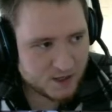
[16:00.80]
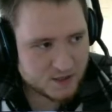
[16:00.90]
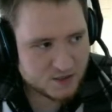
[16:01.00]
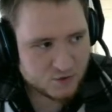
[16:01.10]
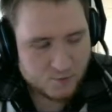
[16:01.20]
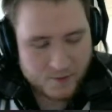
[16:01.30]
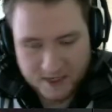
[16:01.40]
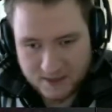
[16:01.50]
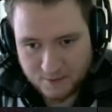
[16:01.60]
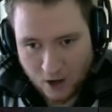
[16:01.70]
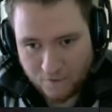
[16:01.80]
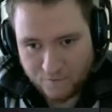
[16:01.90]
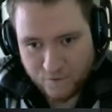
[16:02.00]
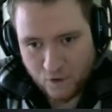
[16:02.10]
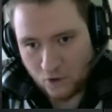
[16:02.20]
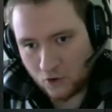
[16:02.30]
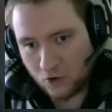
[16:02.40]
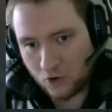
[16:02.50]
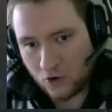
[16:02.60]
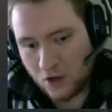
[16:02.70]
to pick them off,
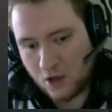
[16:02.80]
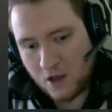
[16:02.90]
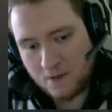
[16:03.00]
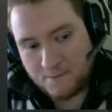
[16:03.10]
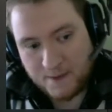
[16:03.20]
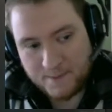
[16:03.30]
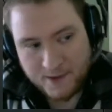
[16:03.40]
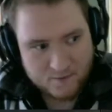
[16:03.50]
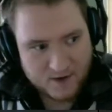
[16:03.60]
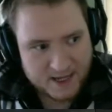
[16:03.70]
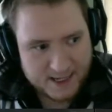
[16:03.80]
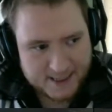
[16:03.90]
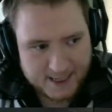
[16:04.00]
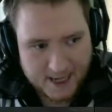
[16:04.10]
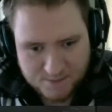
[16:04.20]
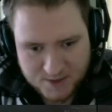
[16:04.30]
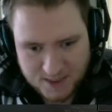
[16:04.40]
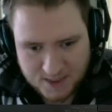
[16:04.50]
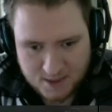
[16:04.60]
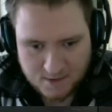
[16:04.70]
or maybe a Ricky to get in
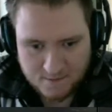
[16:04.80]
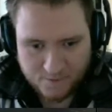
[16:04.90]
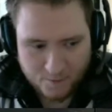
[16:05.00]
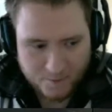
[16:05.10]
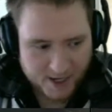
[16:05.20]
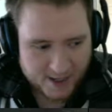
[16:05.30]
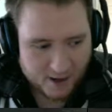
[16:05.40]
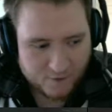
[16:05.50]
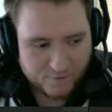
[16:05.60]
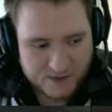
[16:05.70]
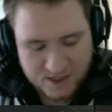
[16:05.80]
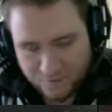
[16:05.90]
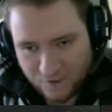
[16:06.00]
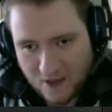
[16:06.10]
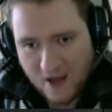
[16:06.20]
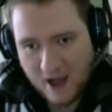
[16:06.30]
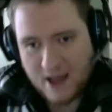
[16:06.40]
position for a pick off and stuff like that.